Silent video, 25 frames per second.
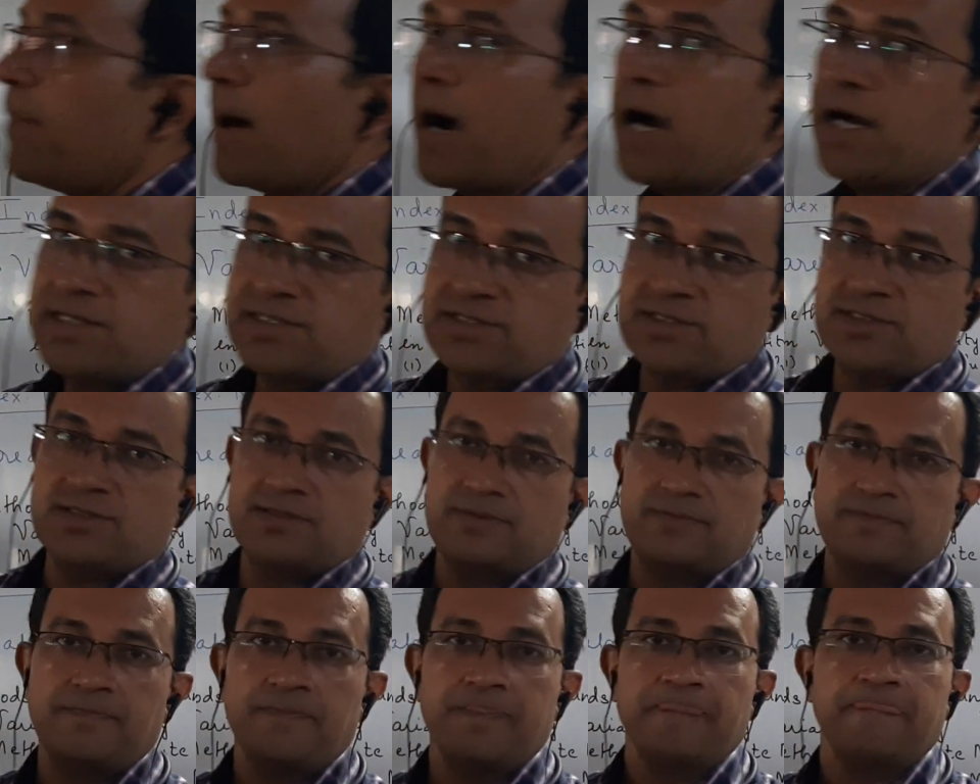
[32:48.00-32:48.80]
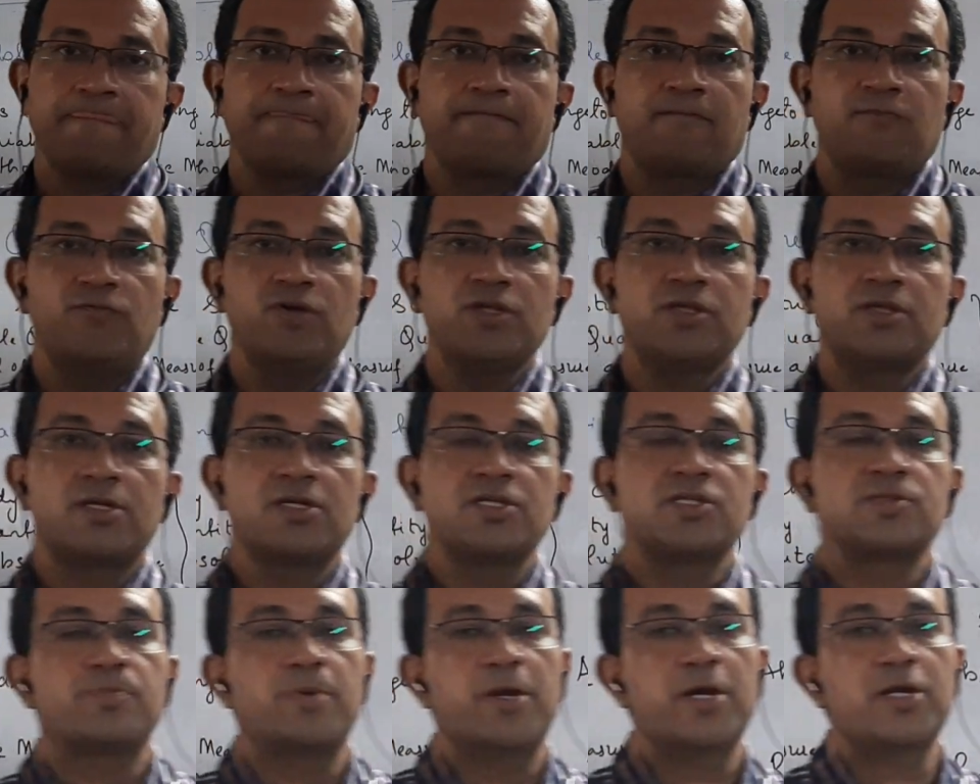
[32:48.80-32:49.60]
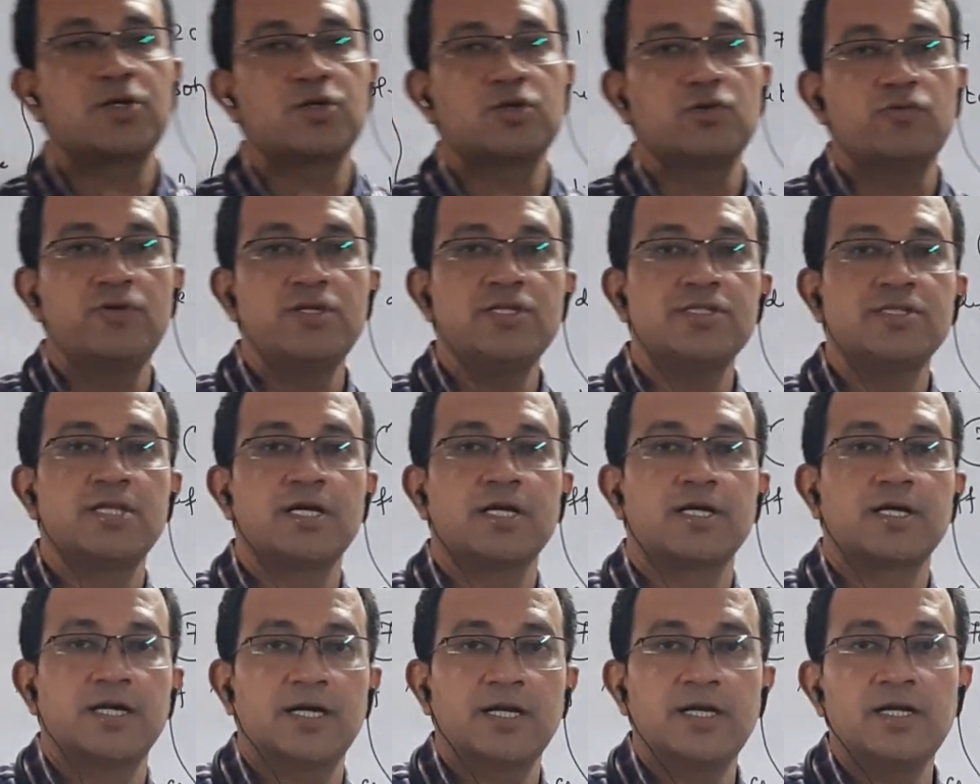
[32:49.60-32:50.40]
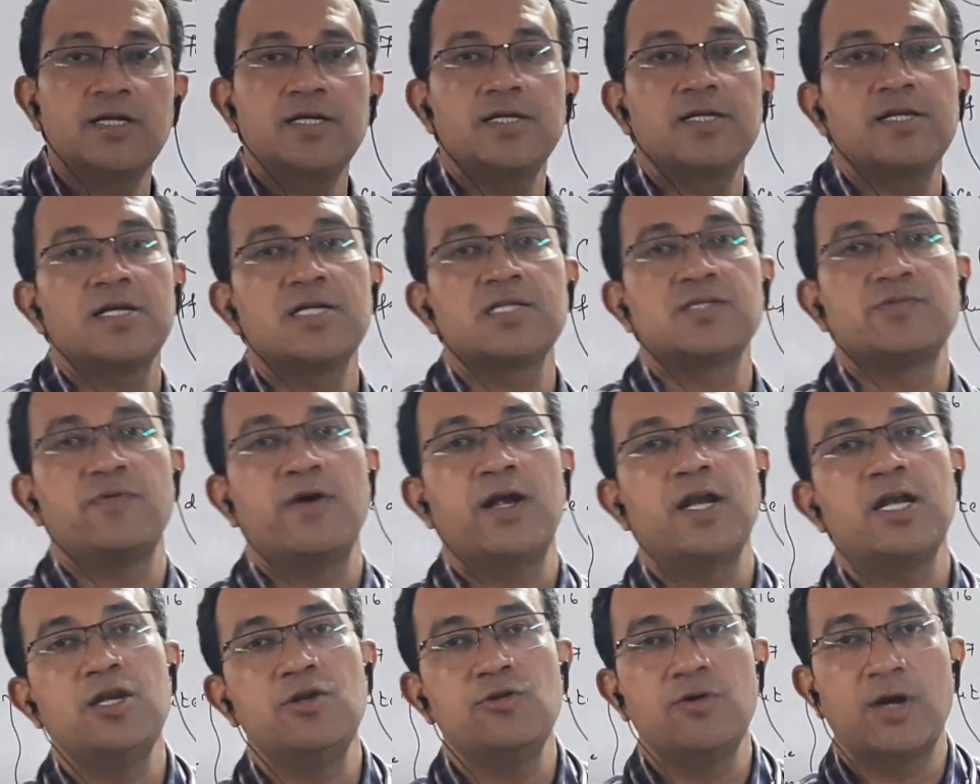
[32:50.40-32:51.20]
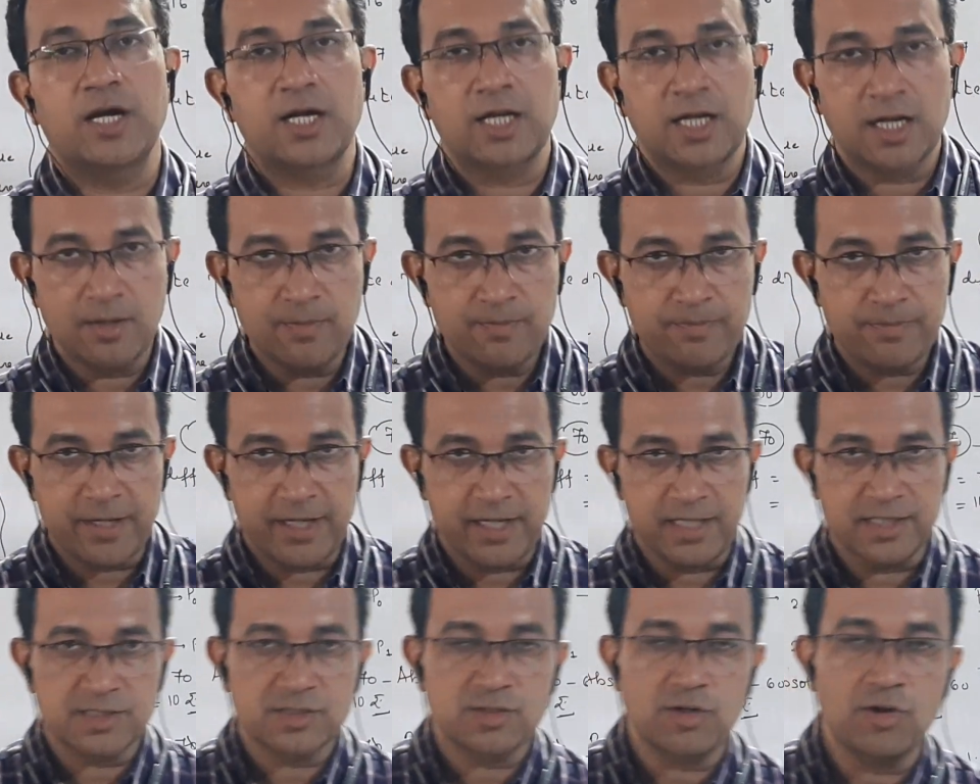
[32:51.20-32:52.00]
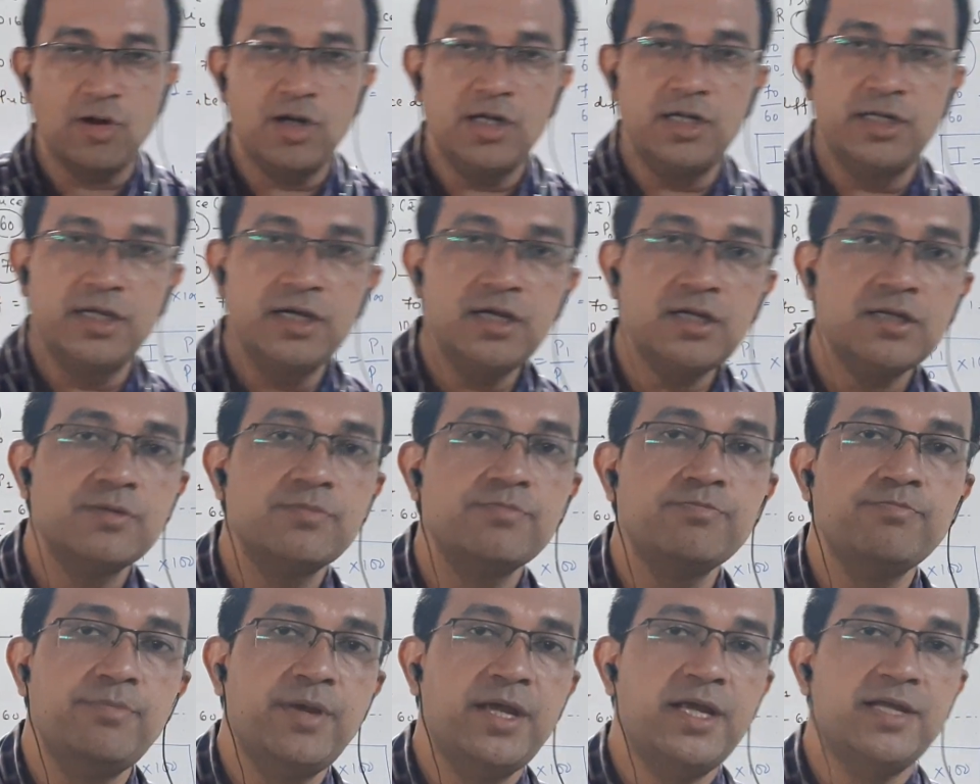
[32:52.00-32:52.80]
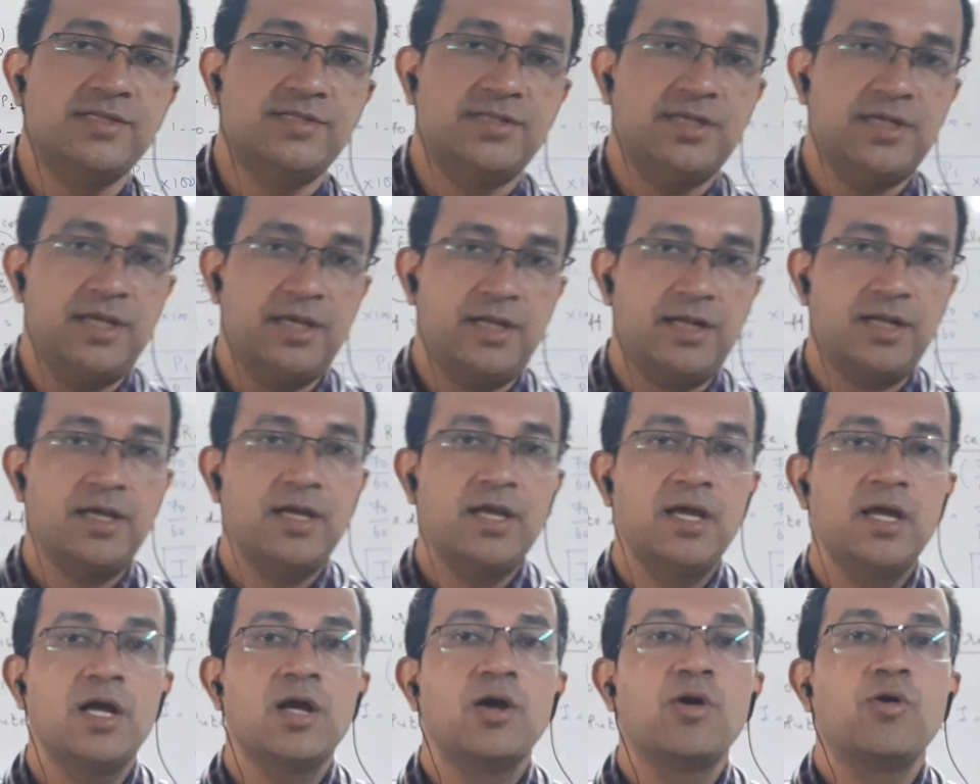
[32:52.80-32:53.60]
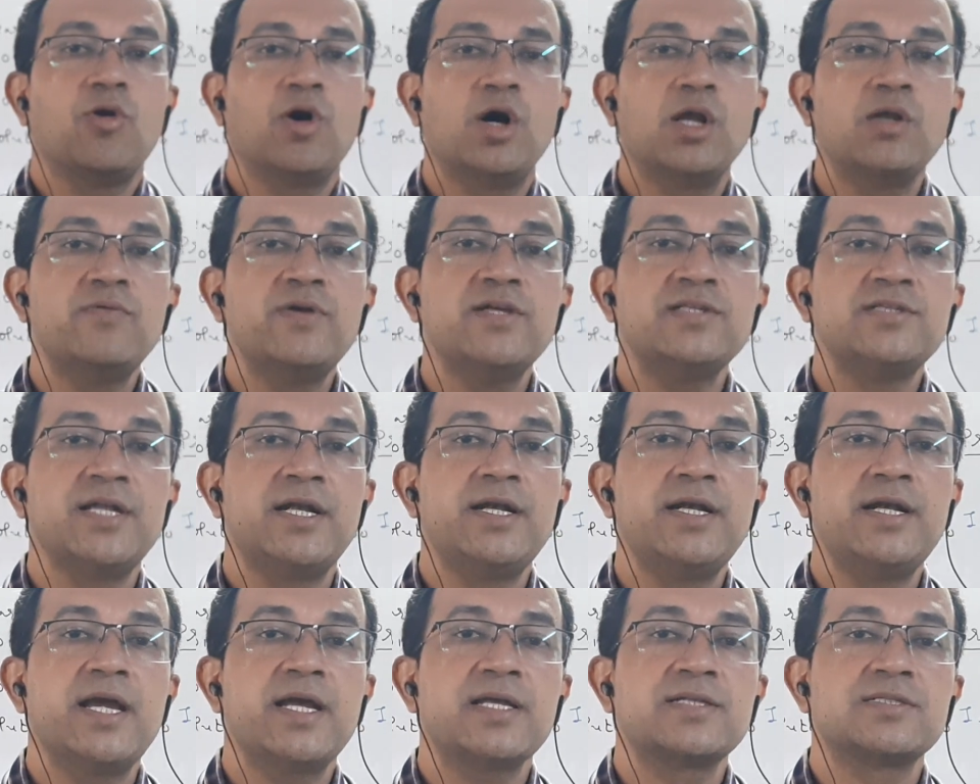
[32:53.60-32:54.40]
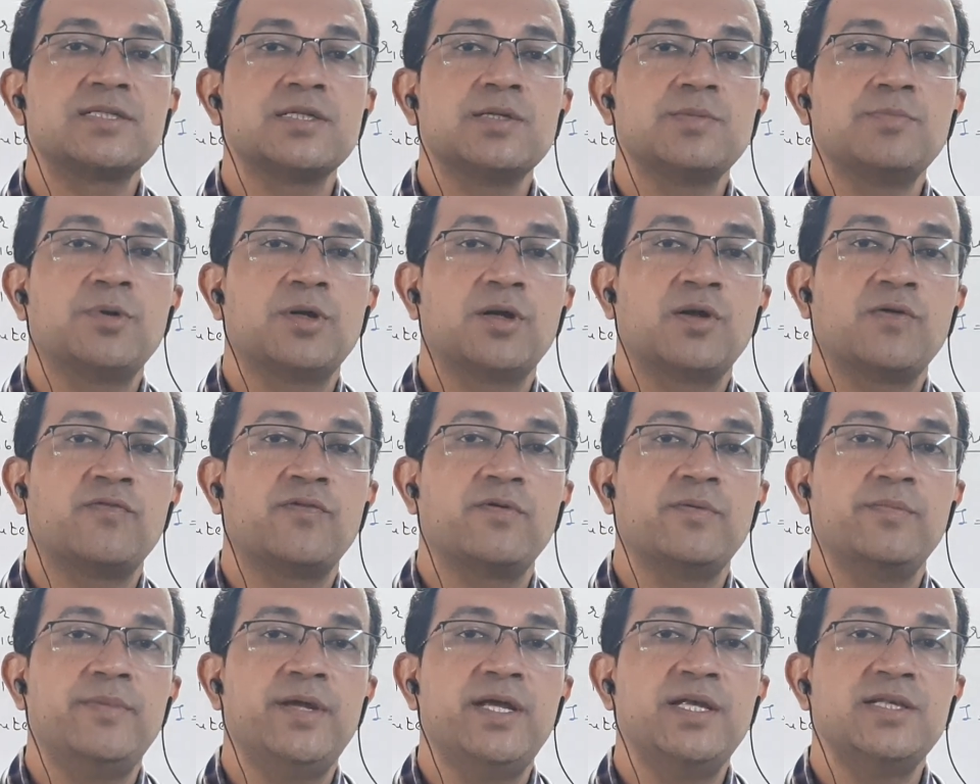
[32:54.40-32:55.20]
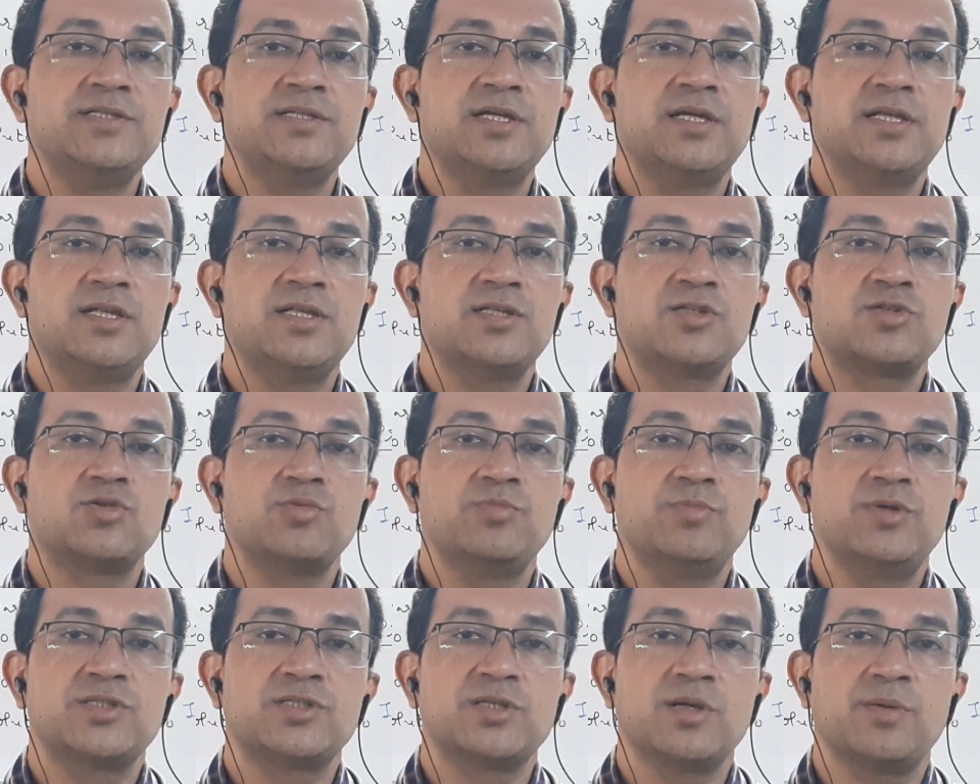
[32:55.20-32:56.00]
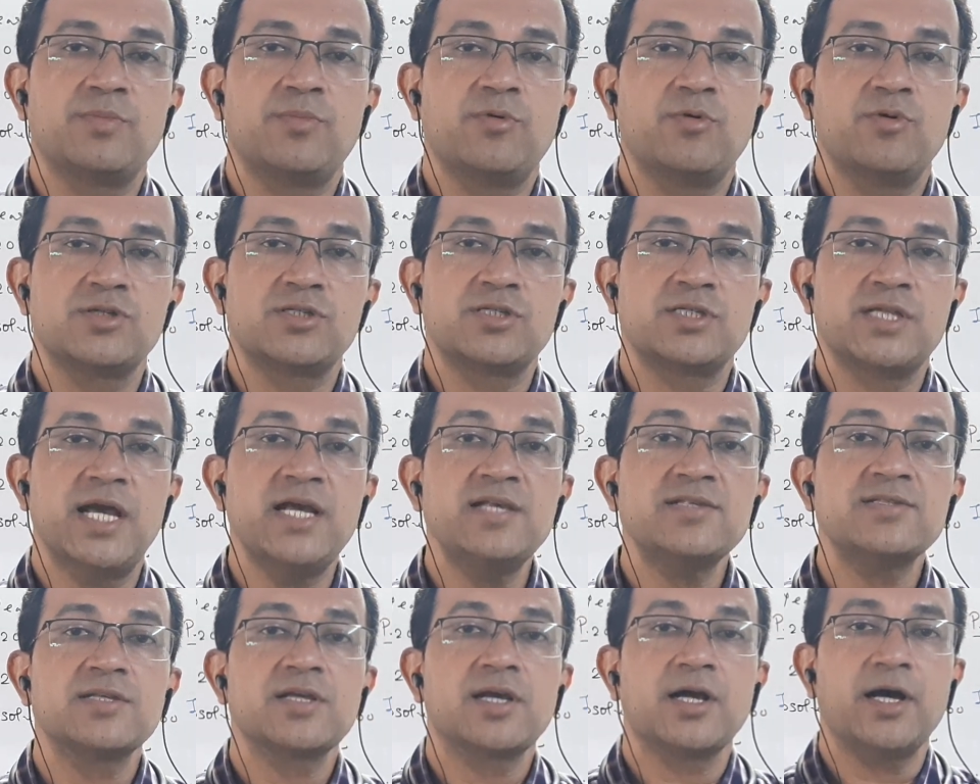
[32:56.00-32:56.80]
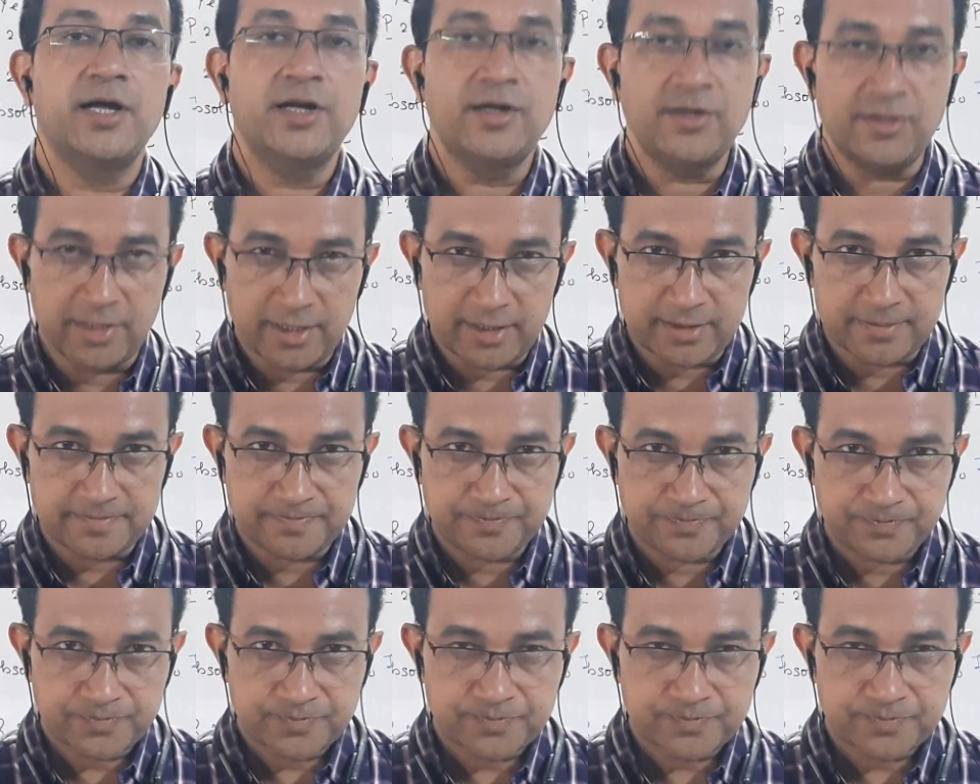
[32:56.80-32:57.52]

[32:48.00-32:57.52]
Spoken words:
past with respect to which the current year's value are compared is called a base year. Always the index number of a base year is to be supposed as 100.